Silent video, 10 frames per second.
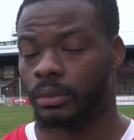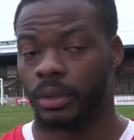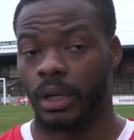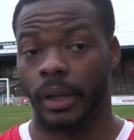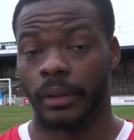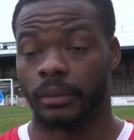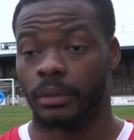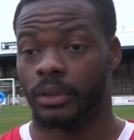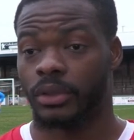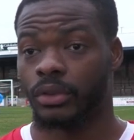Yeah,
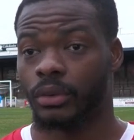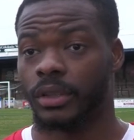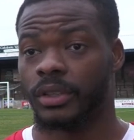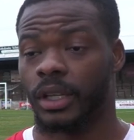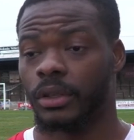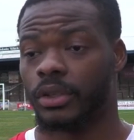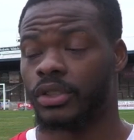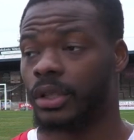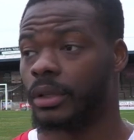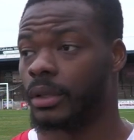sore one to take on the
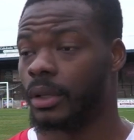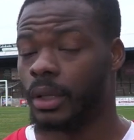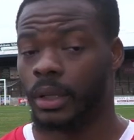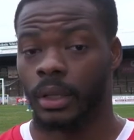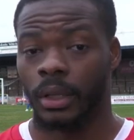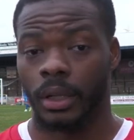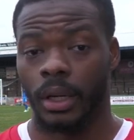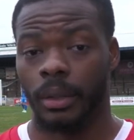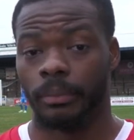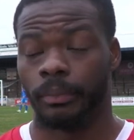chin,
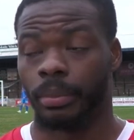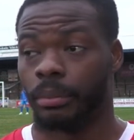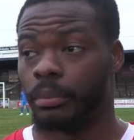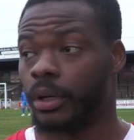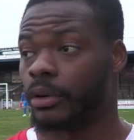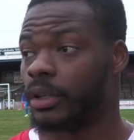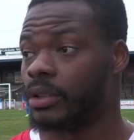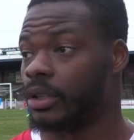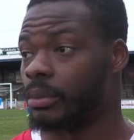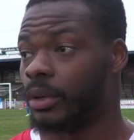but
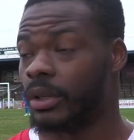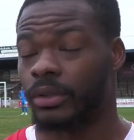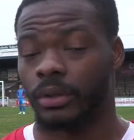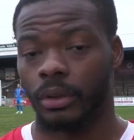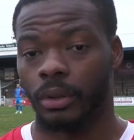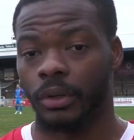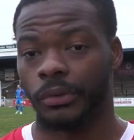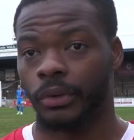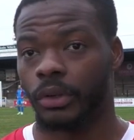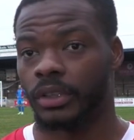credit to the boys, you know, we
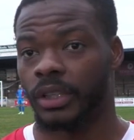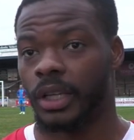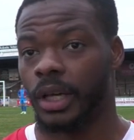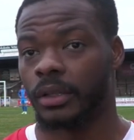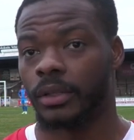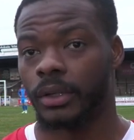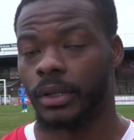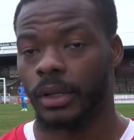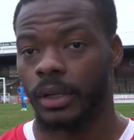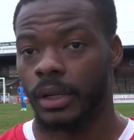fought to the end,
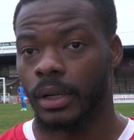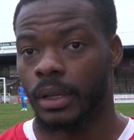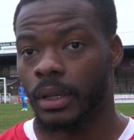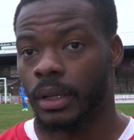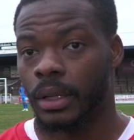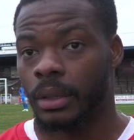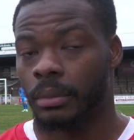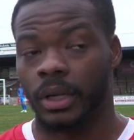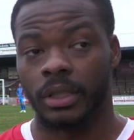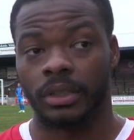
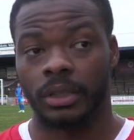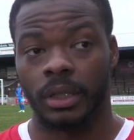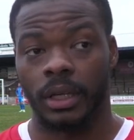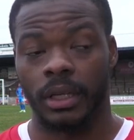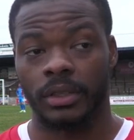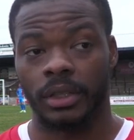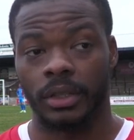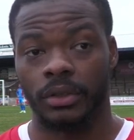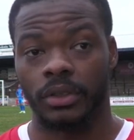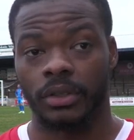but it's, like I said,
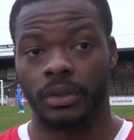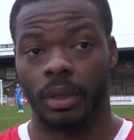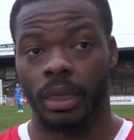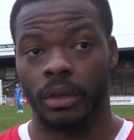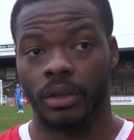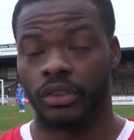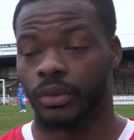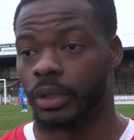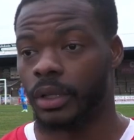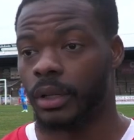it's just
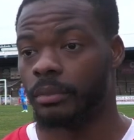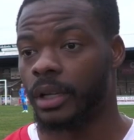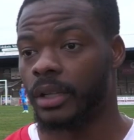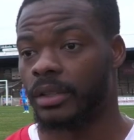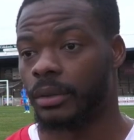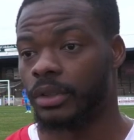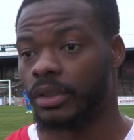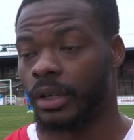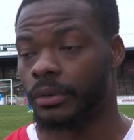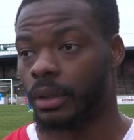one of them days, and we
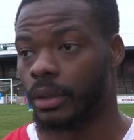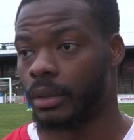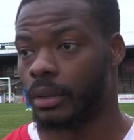just have to